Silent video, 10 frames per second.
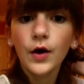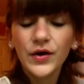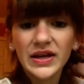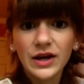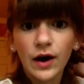
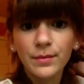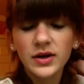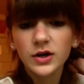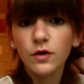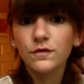Okay, now I'm
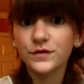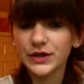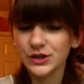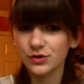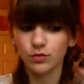going to go
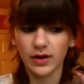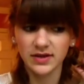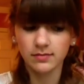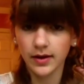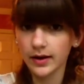finish the
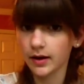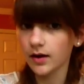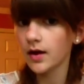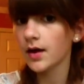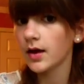rest of my hair
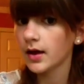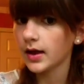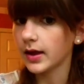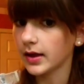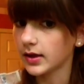
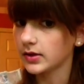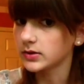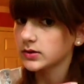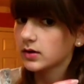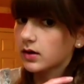
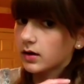and